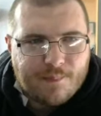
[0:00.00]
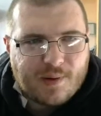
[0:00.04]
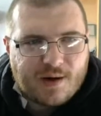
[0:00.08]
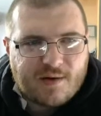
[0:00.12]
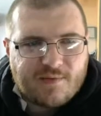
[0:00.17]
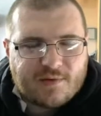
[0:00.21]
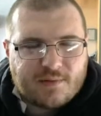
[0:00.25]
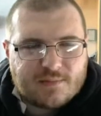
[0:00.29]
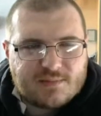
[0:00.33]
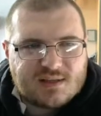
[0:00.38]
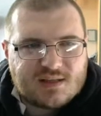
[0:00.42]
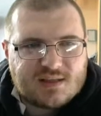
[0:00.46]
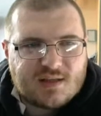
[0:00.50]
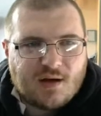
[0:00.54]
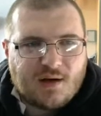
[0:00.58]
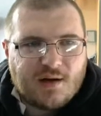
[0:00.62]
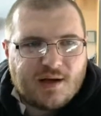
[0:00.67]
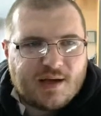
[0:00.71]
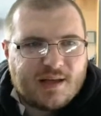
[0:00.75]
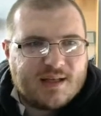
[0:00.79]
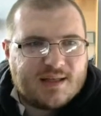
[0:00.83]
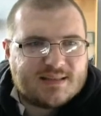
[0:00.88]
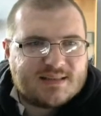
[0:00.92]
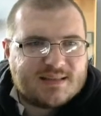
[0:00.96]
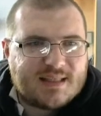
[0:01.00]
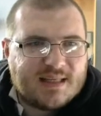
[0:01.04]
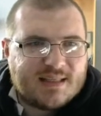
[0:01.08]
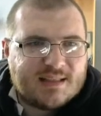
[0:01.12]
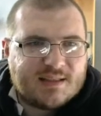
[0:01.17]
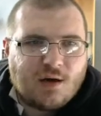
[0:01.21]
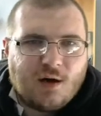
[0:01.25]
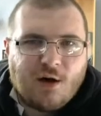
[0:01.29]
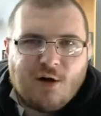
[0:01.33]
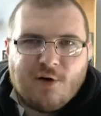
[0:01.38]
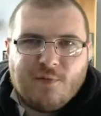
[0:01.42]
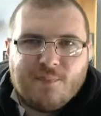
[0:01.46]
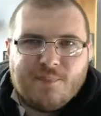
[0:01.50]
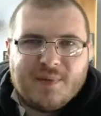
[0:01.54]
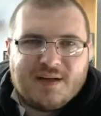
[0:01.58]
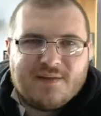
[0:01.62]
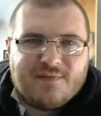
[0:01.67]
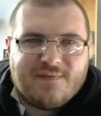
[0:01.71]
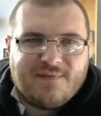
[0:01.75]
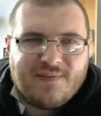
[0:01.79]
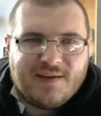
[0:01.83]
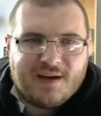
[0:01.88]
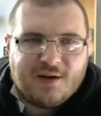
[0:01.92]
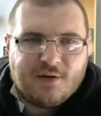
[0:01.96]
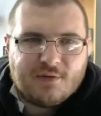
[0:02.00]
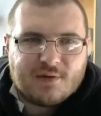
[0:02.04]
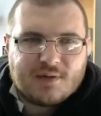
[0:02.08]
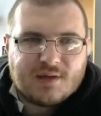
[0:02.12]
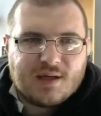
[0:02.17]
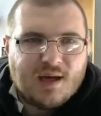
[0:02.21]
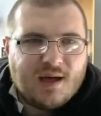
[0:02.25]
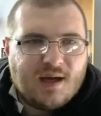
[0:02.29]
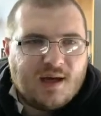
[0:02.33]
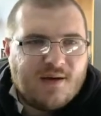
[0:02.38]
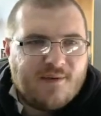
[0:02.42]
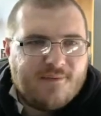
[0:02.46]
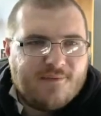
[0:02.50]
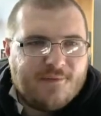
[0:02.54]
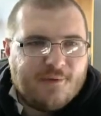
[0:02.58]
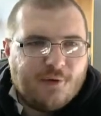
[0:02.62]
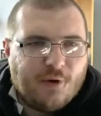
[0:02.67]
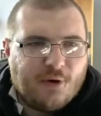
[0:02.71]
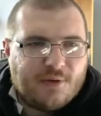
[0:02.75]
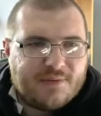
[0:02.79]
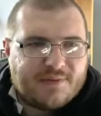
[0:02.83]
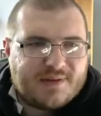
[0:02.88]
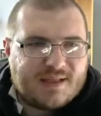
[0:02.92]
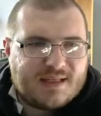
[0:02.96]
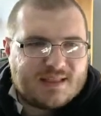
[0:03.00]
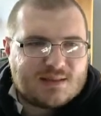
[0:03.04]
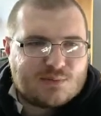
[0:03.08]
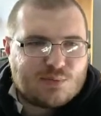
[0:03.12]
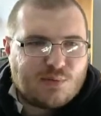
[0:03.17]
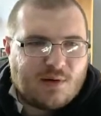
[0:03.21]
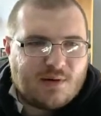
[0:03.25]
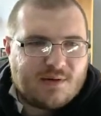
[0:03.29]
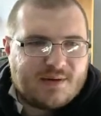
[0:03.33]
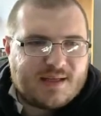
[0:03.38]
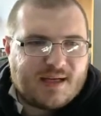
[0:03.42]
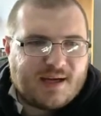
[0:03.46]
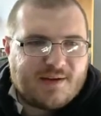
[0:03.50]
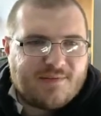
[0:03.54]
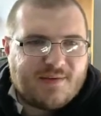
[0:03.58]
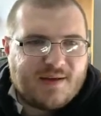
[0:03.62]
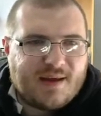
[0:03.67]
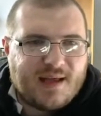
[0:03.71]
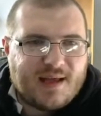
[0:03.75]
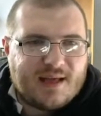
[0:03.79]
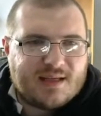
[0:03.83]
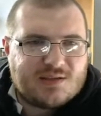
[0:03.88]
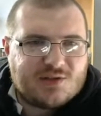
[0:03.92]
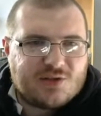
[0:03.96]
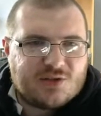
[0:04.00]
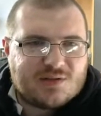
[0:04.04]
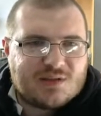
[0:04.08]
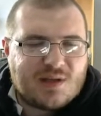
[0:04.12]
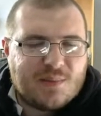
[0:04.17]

both of them start in the centre of midfield. For this one, Dafé is just